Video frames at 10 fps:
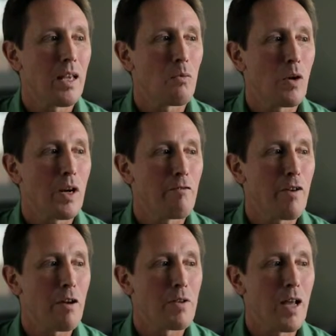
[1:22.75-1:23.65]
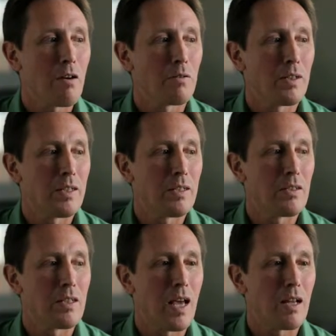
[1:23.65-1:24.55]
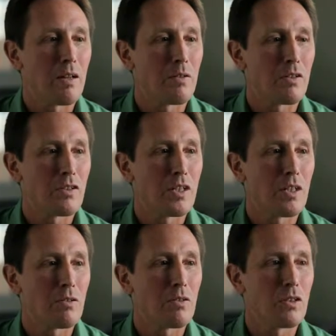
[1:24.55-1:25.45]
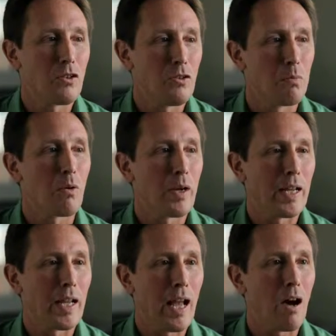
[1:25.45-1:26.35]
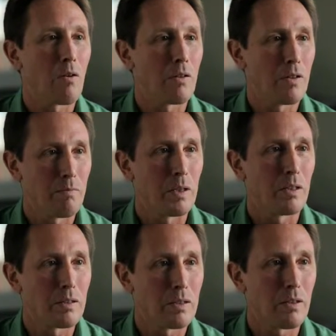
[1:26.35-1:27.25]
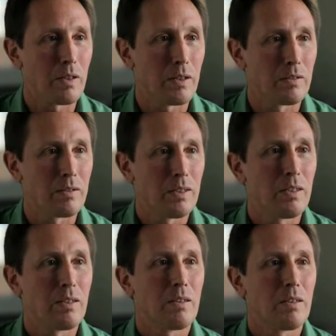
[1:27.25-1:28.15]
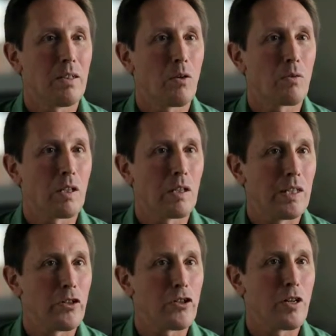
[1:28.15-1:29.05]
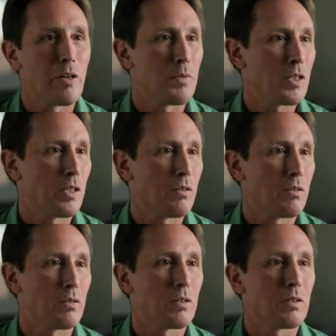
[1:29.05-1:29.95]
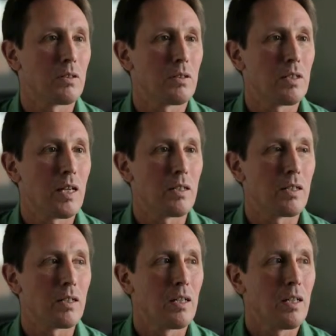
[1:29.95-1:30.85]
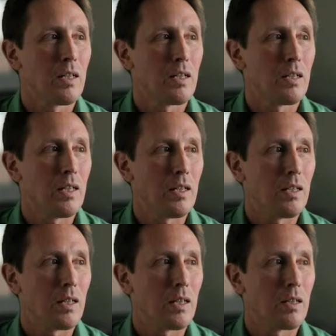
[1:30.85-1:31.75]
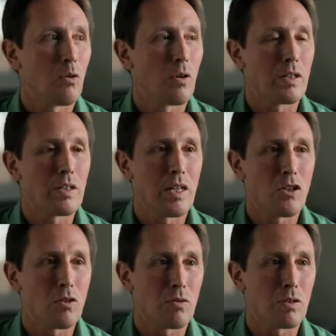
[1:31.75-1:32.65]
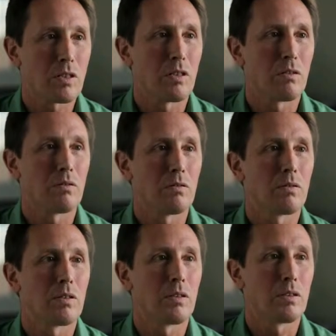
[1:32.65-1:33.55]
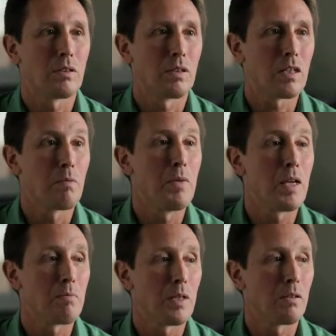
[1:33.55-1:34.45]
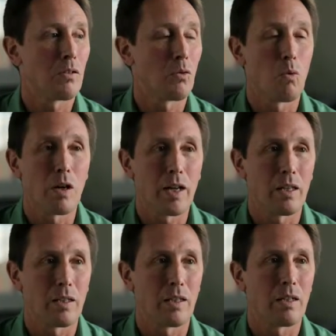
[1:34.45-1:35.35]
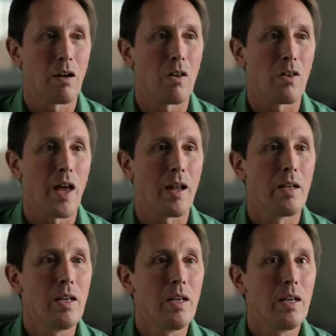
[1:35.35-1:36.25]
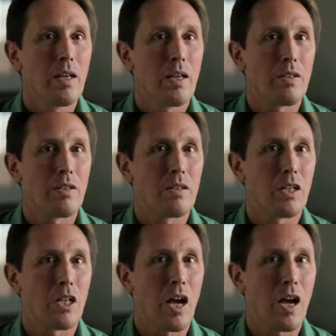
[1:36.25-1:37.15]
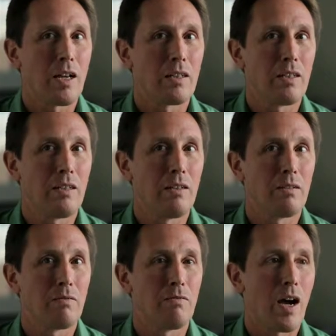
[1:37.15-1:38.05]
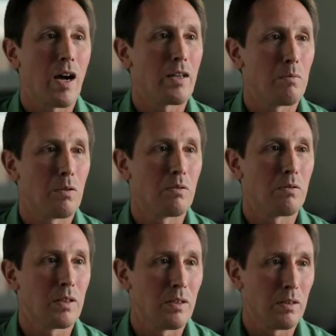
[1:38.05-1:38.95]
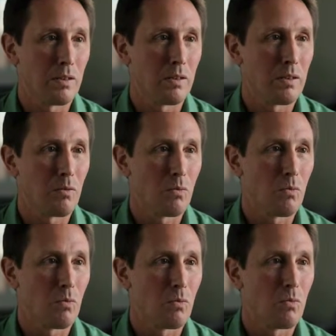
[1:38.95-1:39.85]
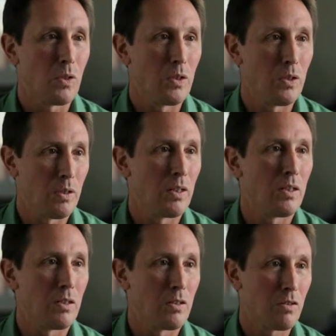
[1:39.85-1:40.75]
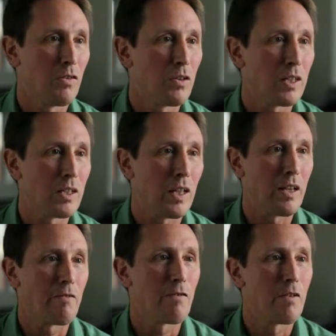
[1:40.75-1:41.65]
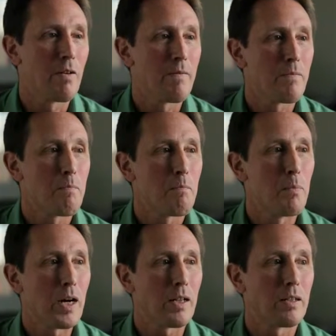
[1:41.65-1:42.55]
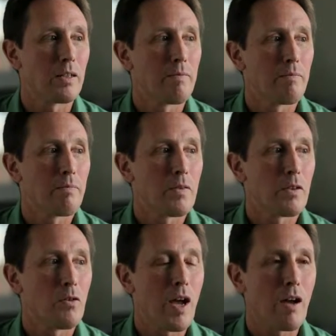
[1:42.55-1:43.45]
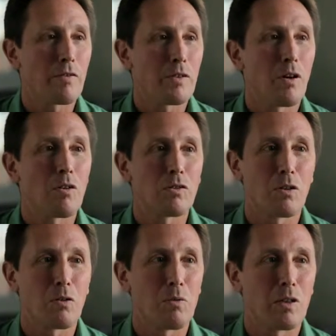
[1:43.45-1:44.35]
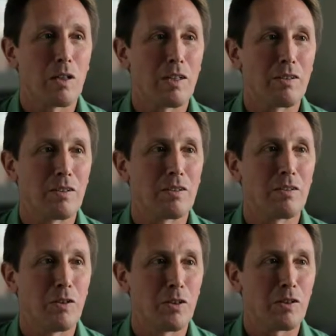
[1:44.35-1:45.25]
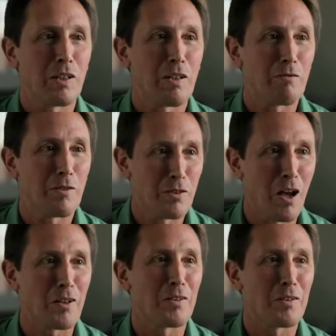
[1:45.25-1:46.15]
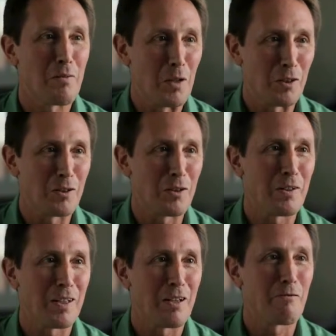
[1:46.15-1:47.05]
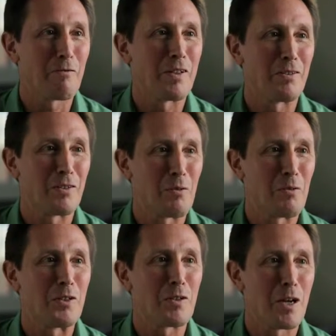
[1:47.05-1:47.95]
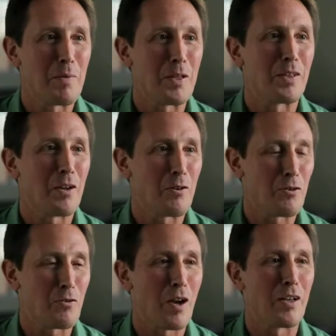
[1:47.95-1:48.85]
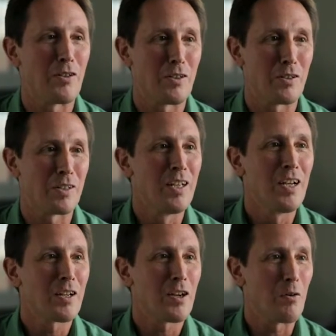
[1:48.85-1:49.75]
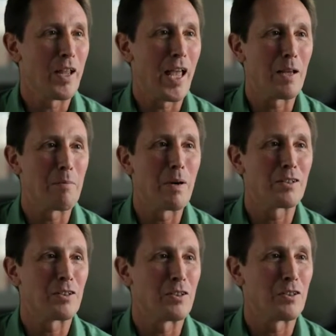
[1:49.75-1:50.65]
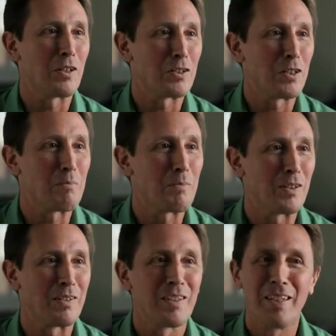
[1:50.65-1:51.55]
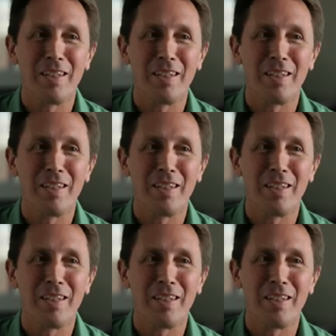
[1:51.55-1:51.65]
And what I found out is that the skills that you bring out of the military, the leadership skills, that the organizational skills, the commitment, the work ethic, and all of that is highly valuable in civilian life. But you have to also realize that civilian life is not military life. And so when you come in there and try to just go gangbusters on something,